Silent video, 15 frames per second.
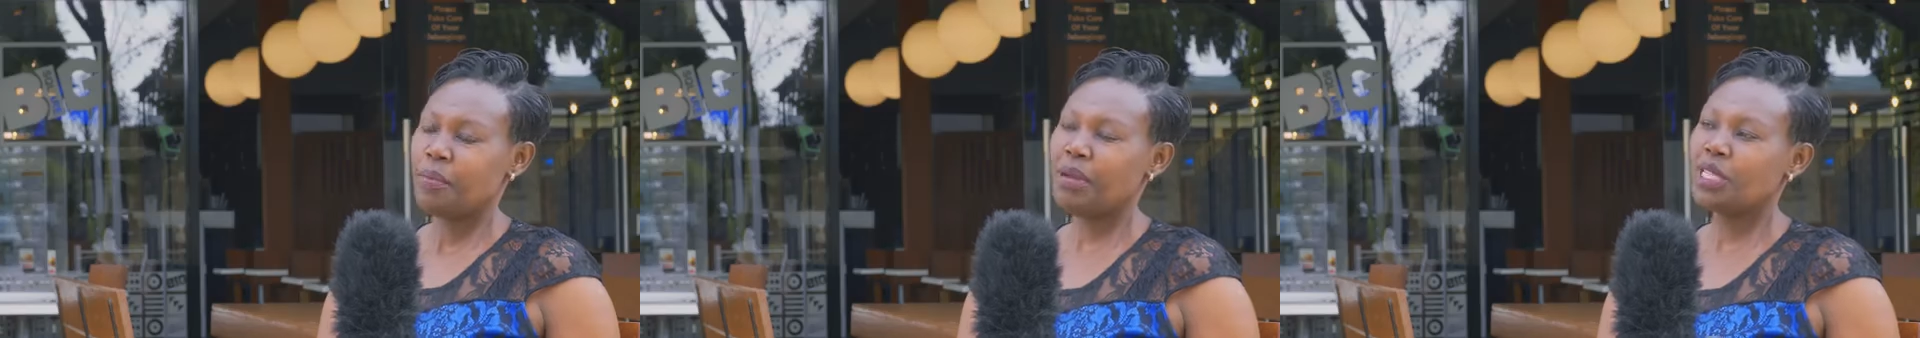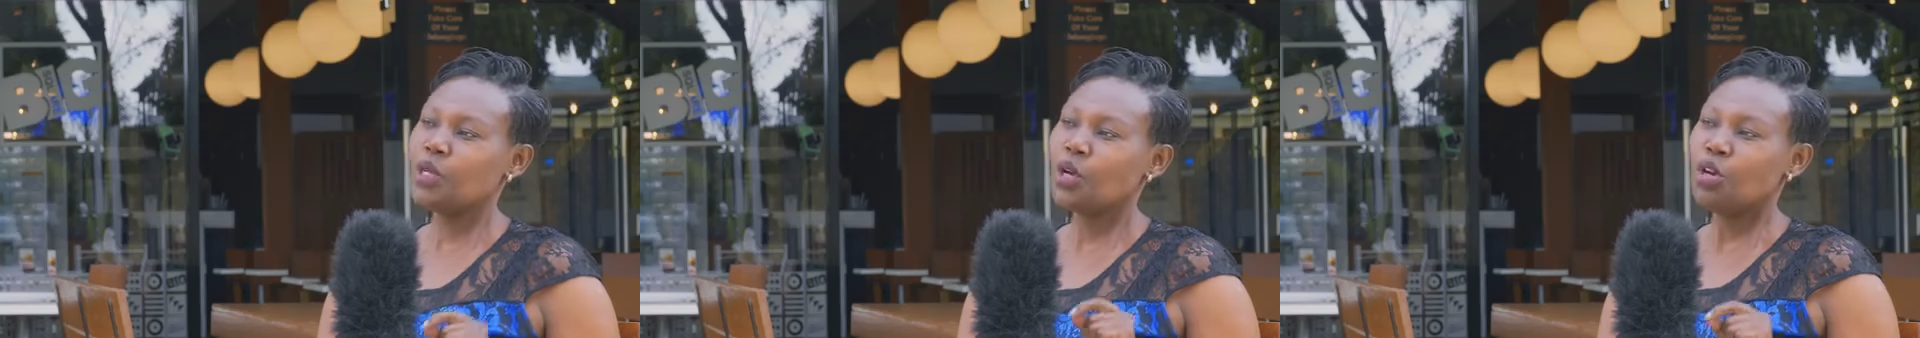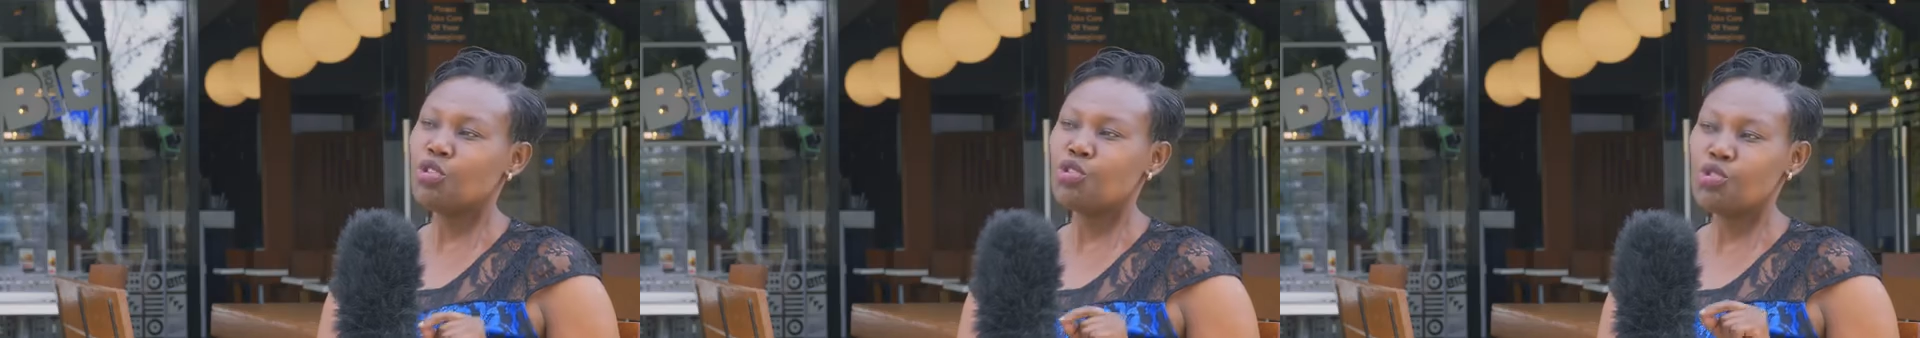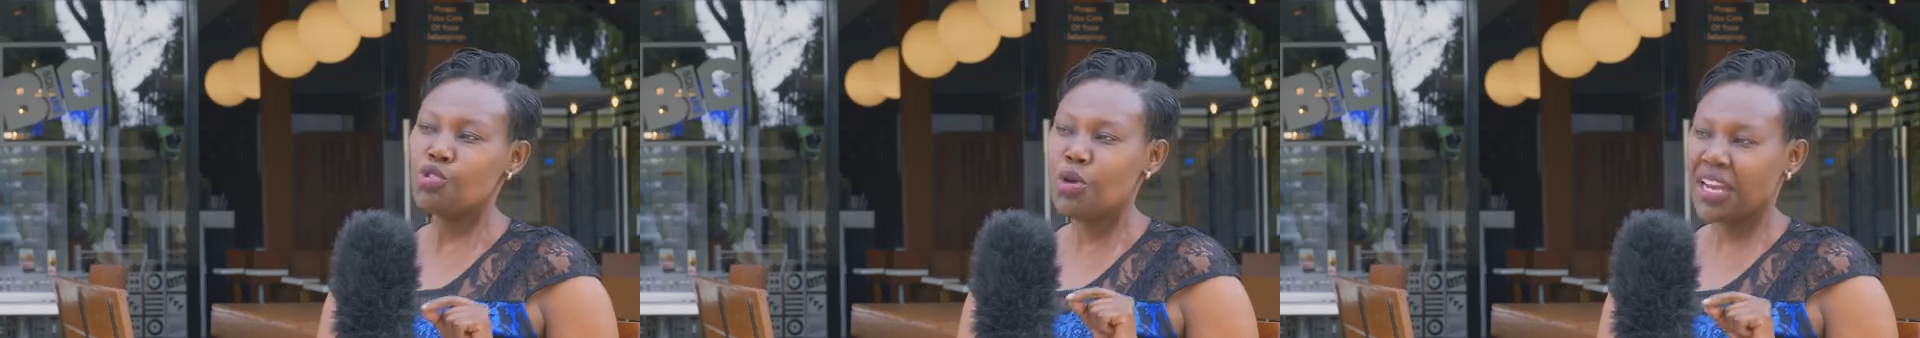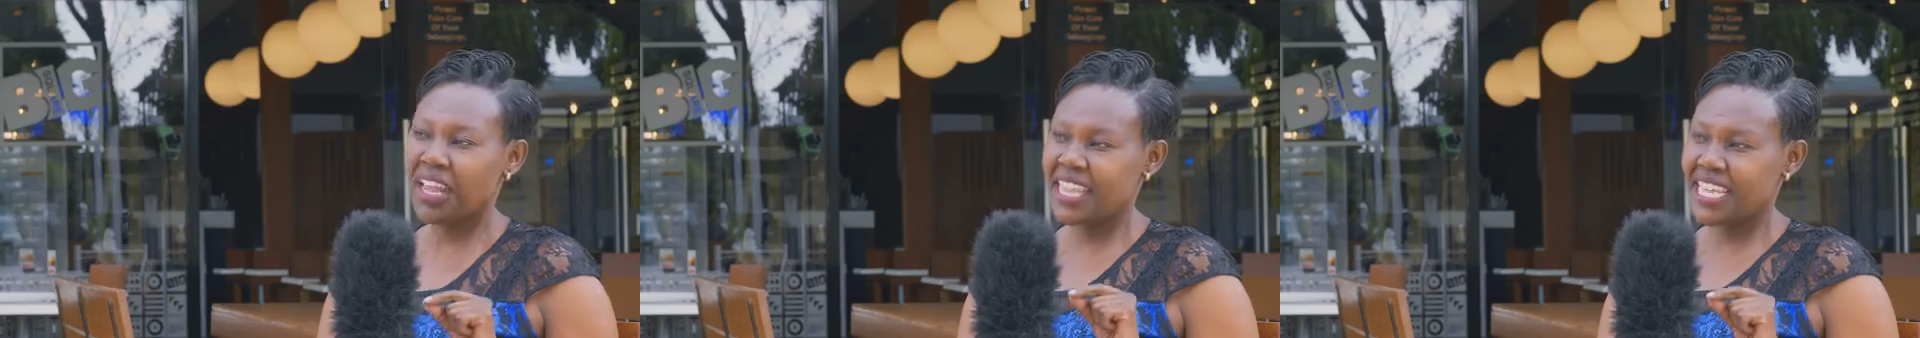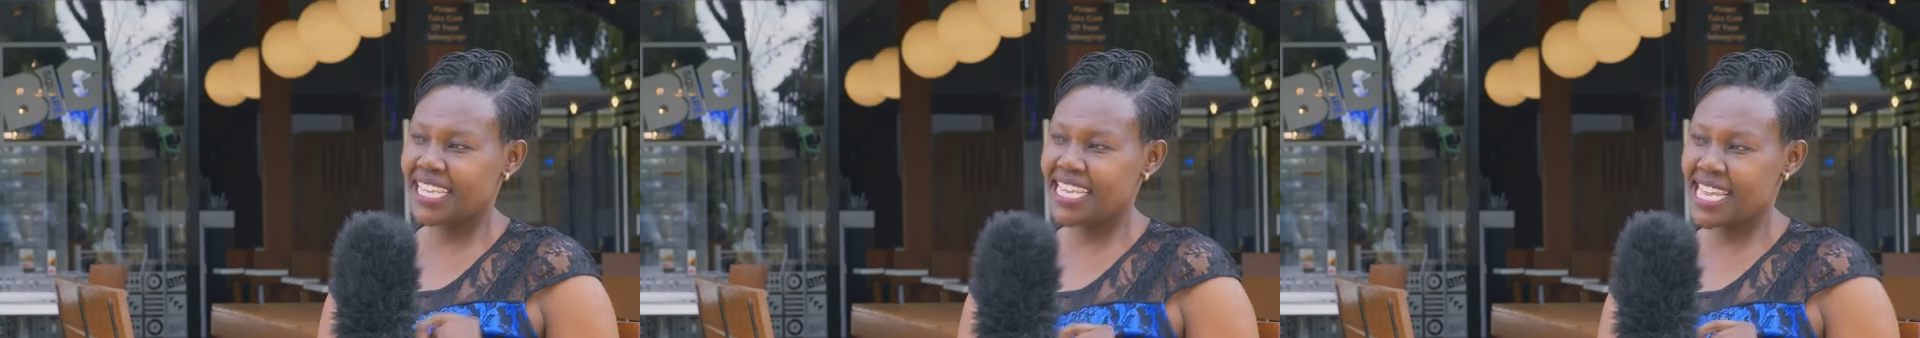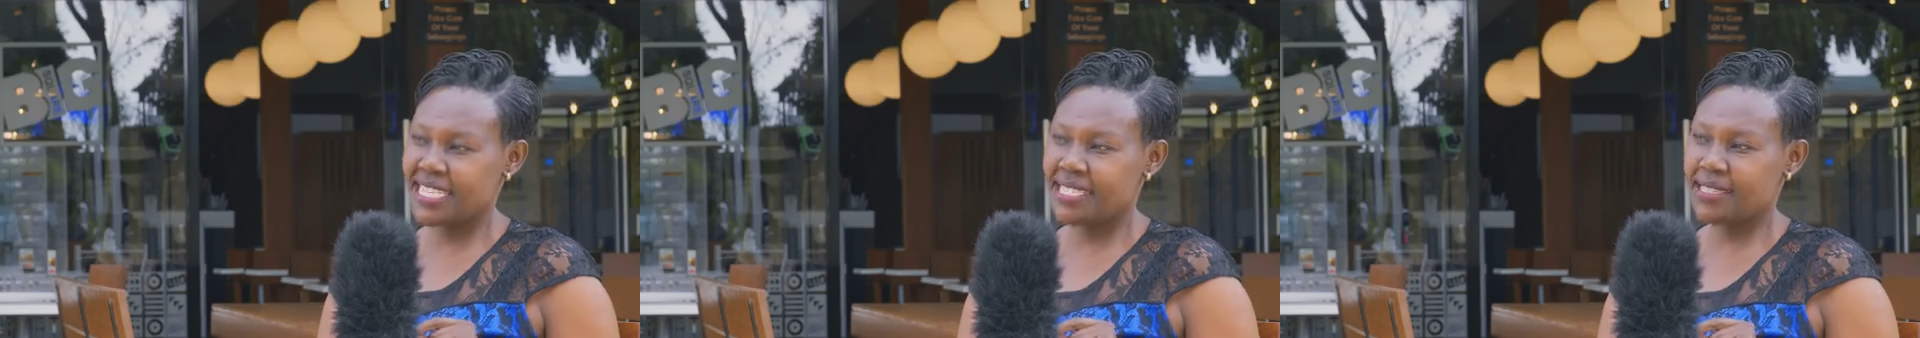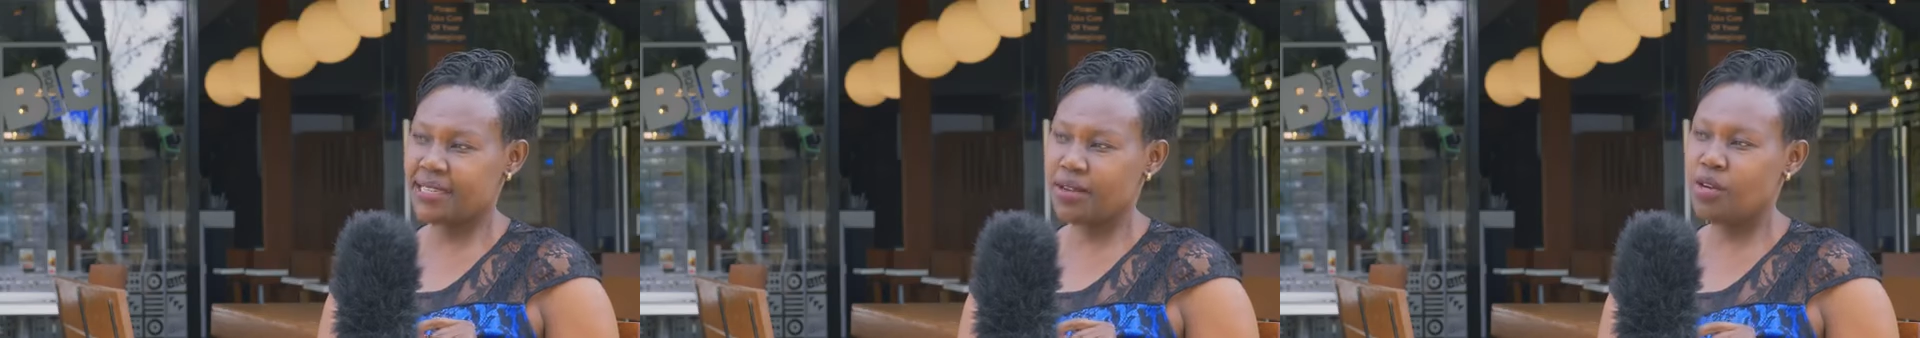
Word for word: but you're going to do another test